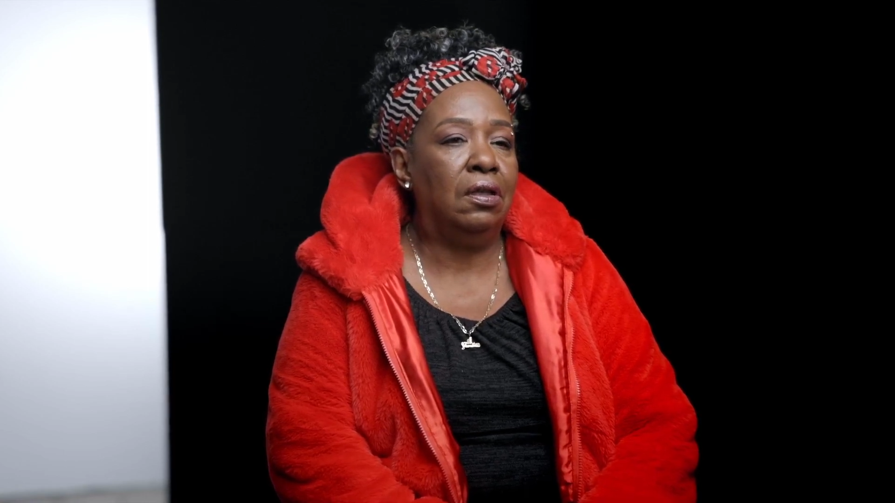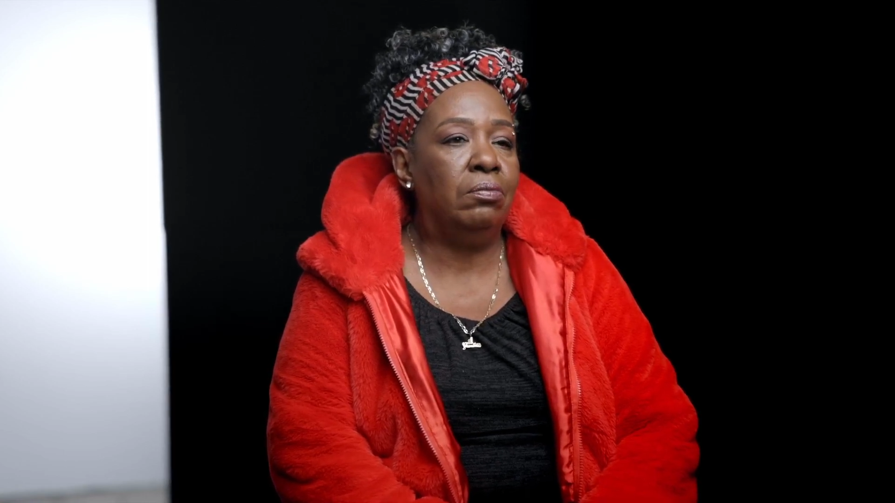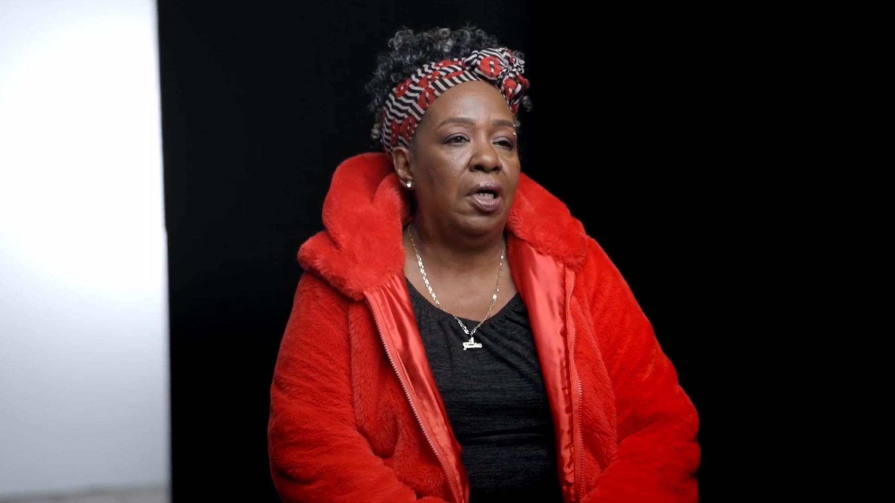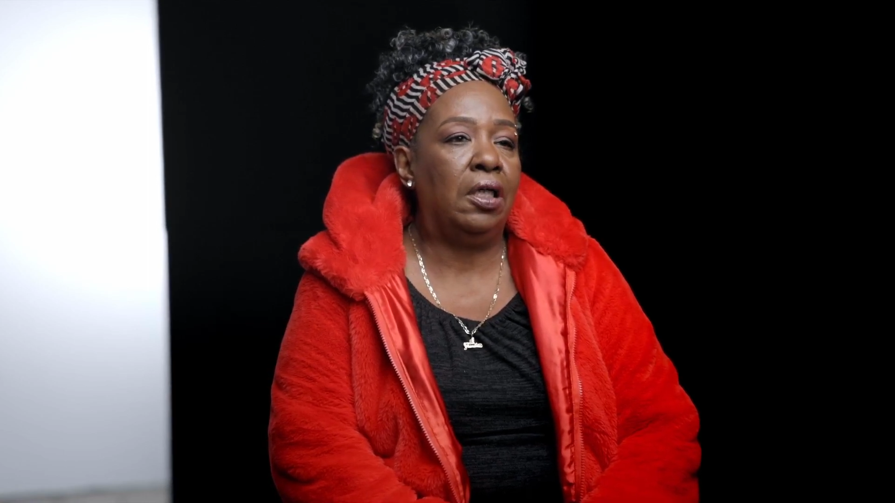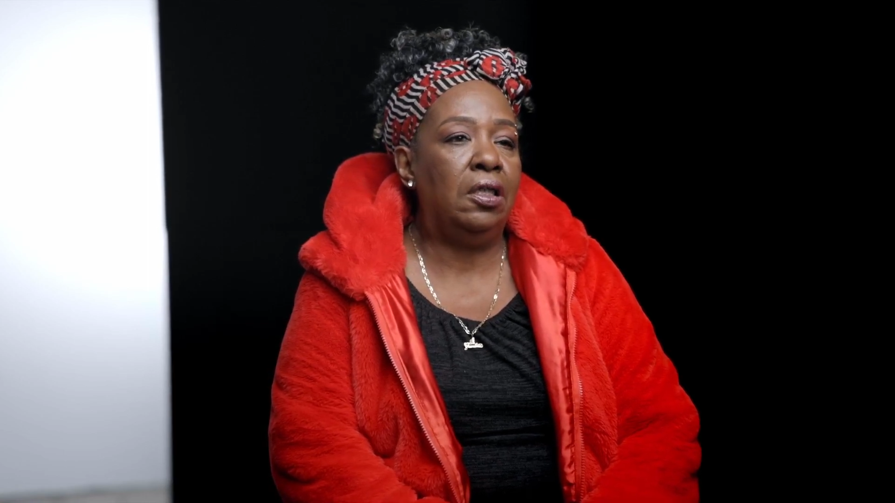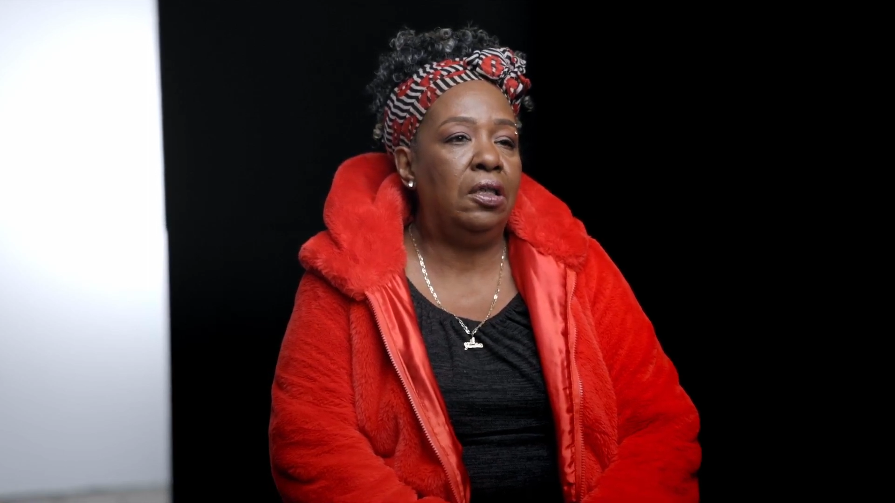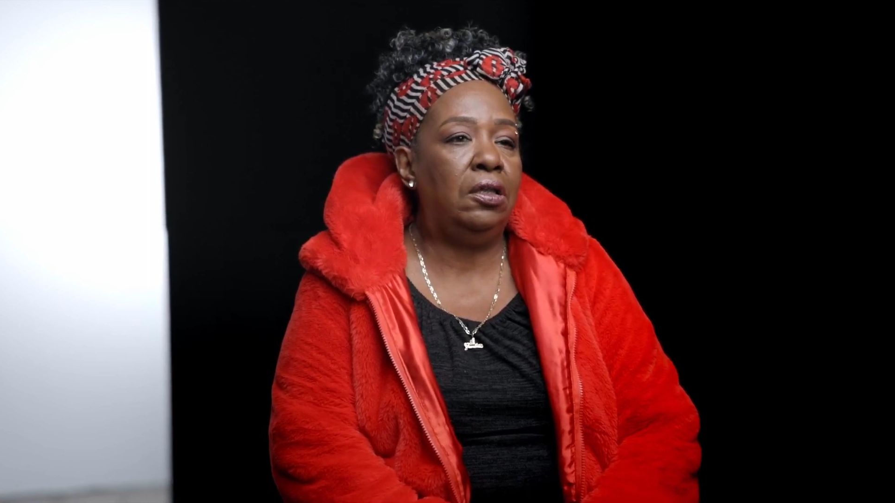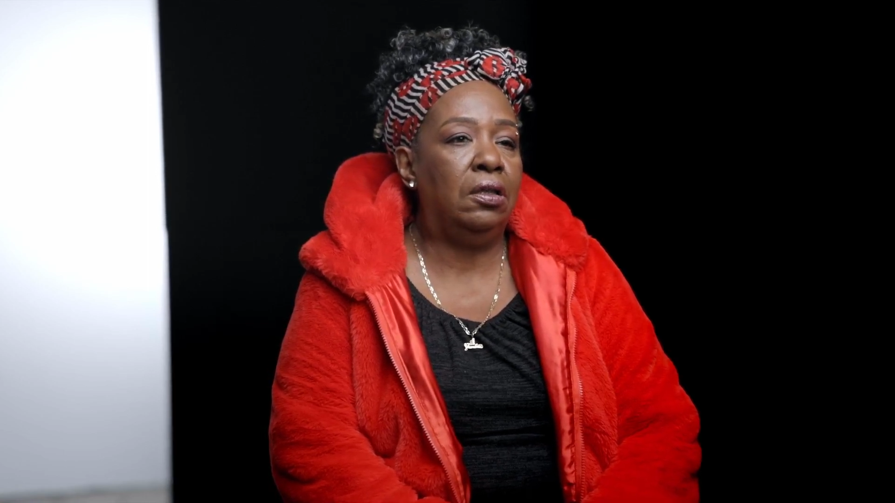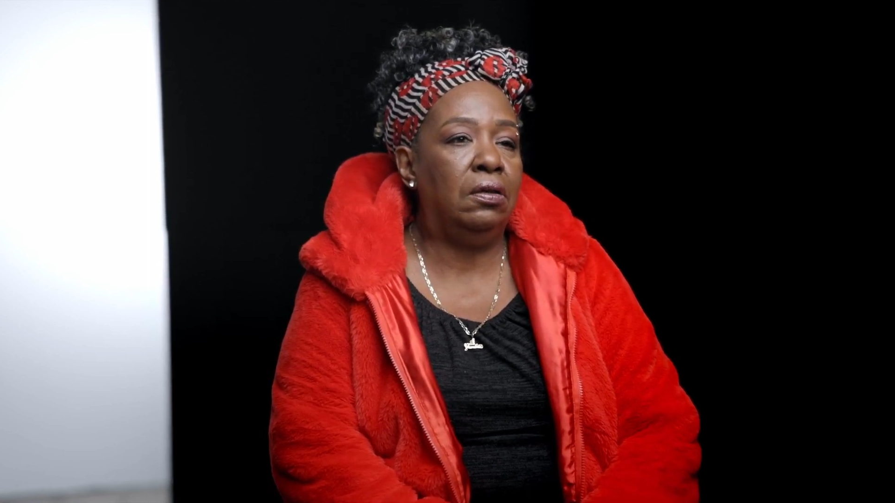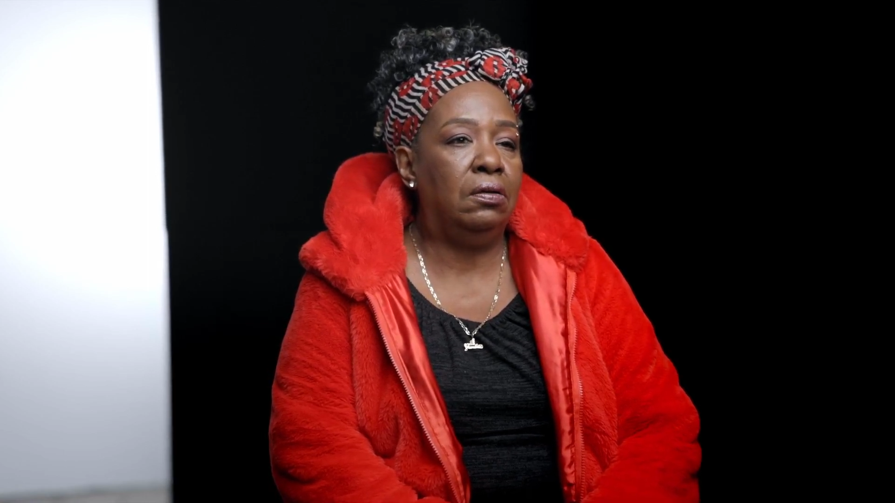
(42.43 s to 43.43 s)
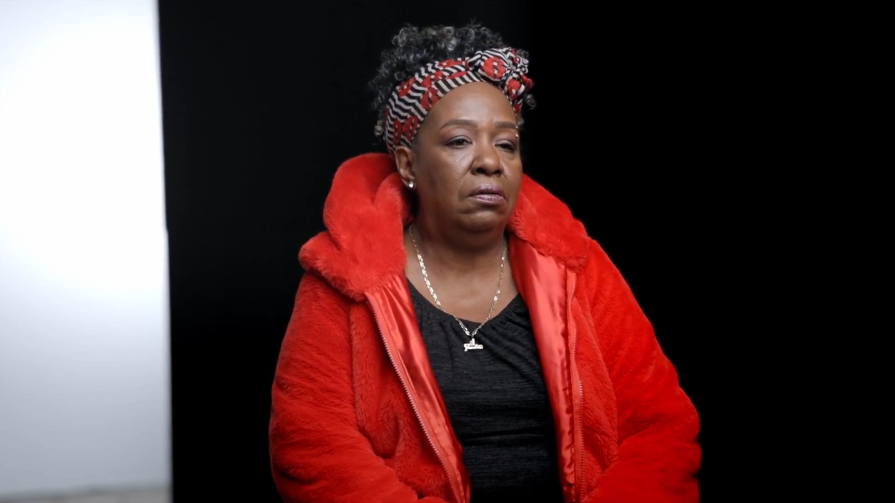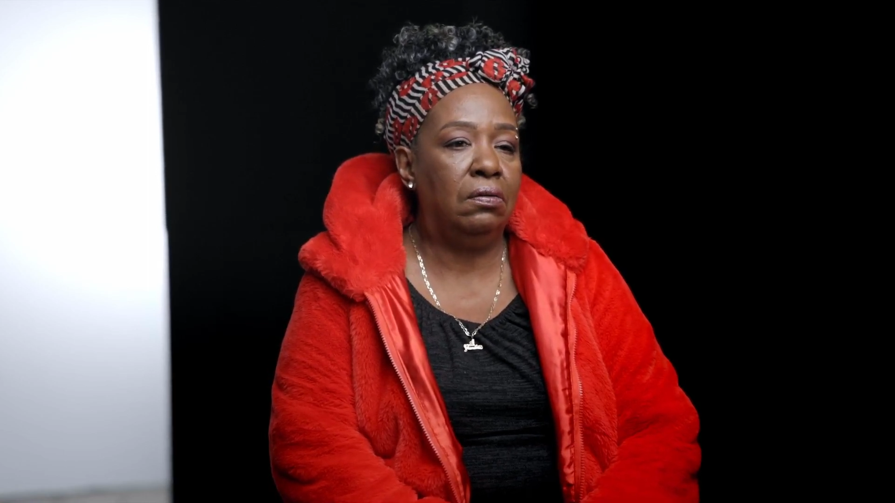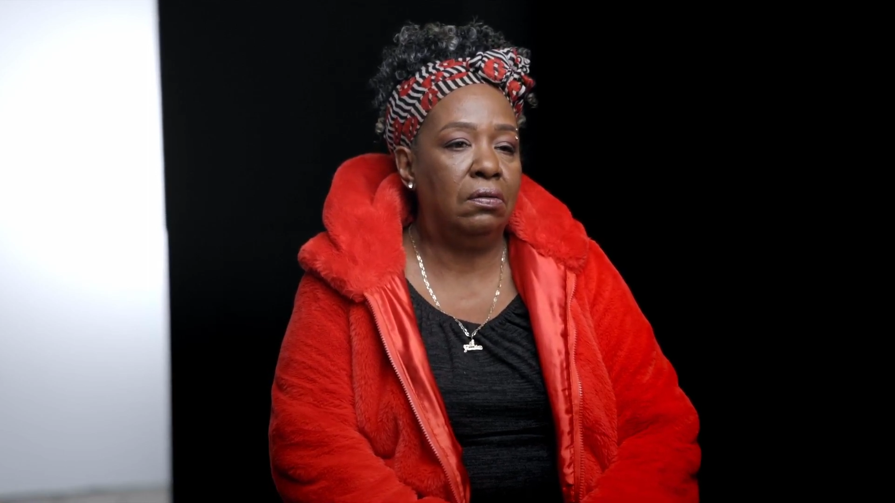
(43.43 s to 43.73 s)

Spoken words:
in my addiction